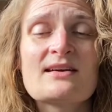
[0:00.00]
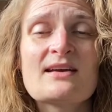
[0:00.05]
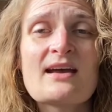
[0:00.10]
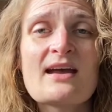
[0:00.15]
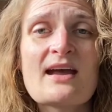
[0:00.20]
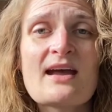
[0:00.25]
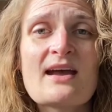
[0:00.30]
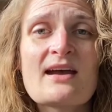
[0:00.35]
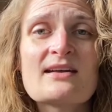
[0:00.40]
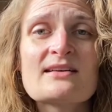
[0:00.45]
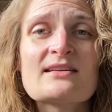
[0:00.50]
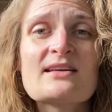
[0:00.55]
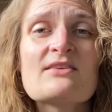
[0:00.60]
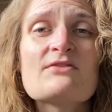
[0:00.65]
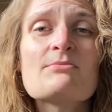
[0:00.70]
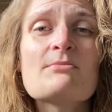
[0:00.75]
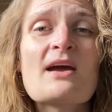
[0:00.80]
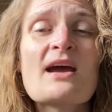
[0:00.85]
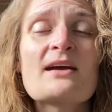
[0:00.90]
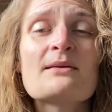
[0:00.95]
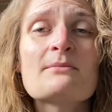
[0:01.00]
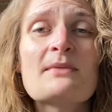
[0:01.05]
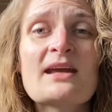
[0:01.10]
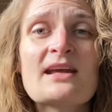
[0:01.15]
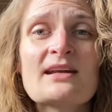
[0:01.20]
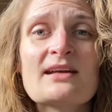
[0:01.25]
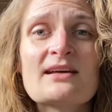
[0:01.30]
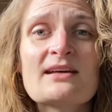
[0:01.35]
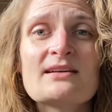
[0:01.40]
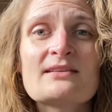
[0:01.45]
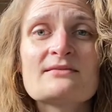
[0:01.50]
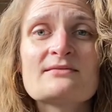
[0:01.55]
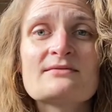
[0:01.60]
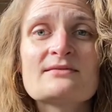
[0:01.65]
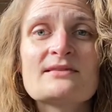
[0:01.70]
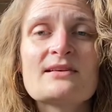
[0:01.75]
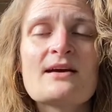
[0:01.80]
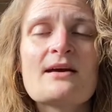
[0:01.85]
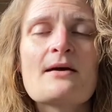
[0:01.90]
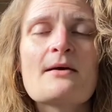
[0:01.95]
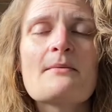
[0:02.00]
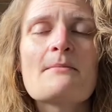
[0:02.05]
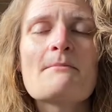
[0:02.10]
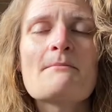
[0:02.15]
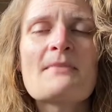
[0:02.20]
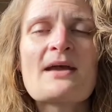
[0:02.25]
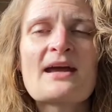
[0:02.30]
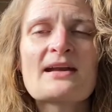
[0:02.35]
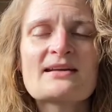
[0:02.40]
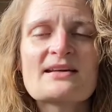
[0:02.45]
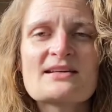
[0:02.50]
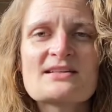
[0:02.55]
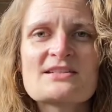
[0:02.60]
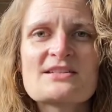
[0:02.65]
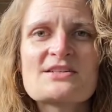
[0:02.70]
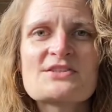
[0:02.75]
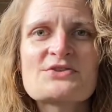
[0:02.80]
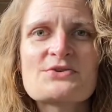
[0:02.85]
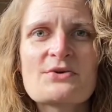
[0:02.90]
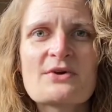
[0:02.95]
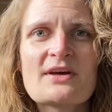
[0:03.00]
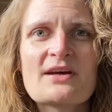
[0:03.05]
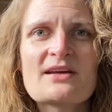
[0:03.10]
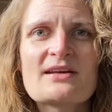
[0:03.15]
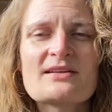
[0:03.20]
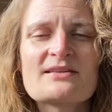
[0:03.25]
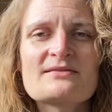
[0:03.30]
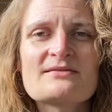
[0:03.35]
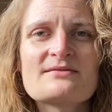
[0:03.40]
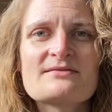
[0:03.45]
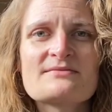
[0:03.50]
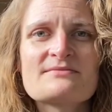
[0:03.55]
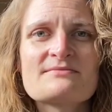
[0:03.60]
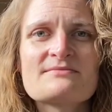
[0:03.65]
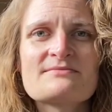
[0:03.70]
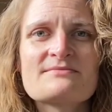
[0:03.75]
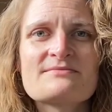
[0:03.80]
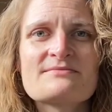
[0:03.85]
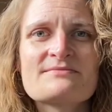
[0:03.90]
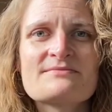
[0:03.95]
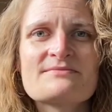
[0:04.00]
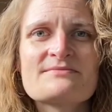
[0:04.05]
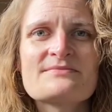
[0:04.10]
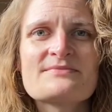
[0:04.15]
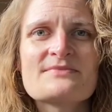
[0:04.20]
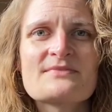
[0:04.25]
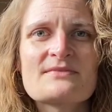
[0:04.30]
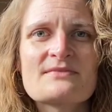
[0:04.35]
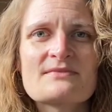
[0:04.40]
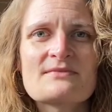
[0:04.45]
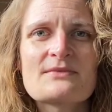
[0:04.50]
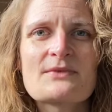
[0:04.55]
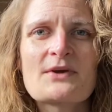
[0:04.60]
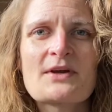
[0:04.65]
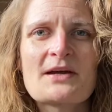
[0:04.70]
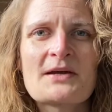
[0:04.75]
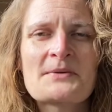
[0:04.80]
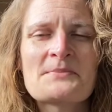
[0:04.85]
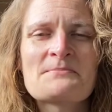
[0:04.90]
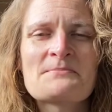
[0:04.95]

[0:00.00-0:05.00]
And if man made it, man can destroy it. Okay.